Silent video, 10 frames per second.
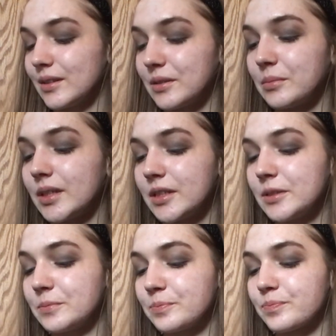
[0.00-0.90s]
Oh
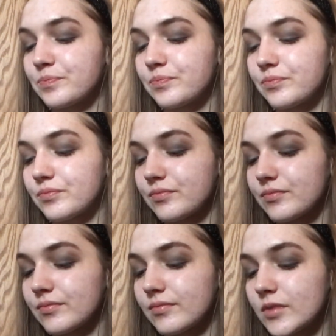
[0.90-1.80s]
man.
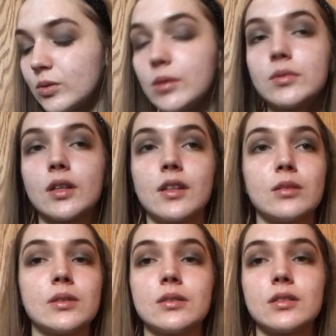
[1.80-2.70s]
Well, I
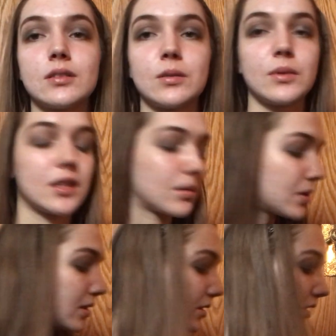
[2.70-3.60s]
think I'm done with that
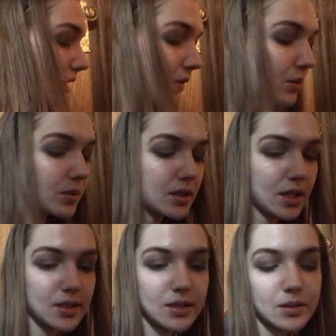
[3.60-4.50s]
palette, and I want
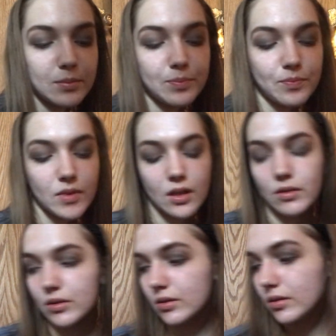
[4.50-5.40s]
to add some
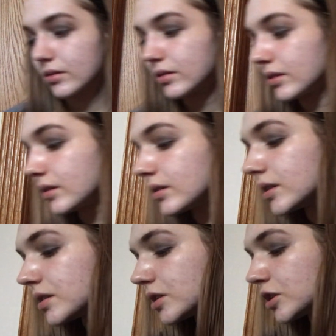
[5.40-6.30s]
other
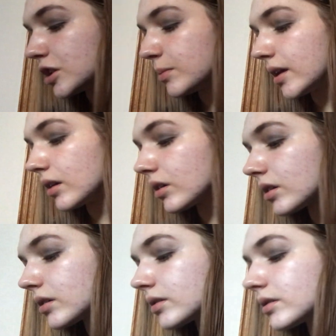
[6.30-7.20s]
shimmer.